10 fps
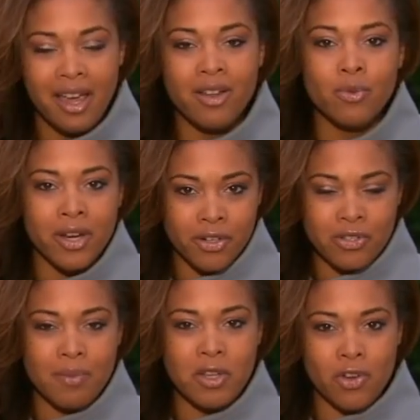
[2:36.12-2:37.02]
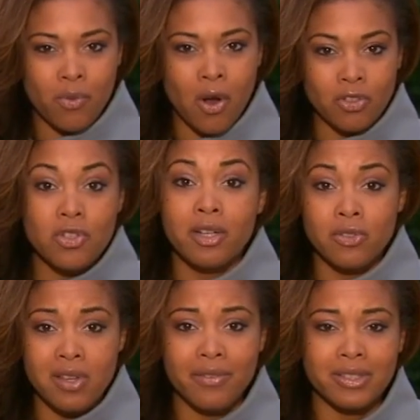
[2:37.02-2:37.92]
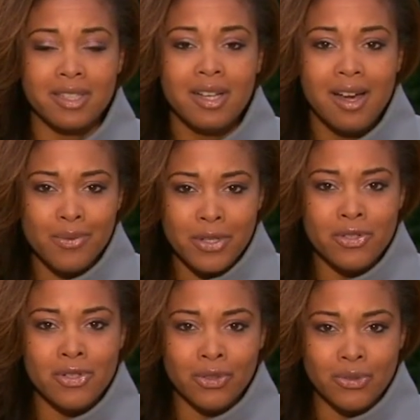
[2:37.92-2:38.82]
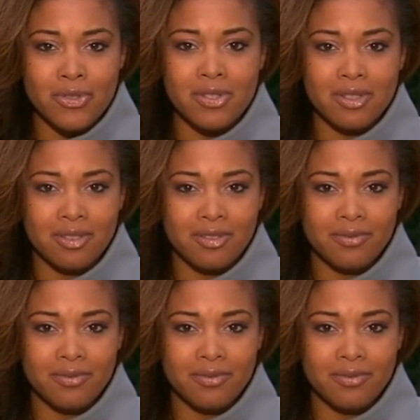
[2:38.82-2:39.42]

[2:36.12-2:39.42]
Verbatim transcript: At Rikers, I'm AJ Ross, Channel 7, Eyewitness News.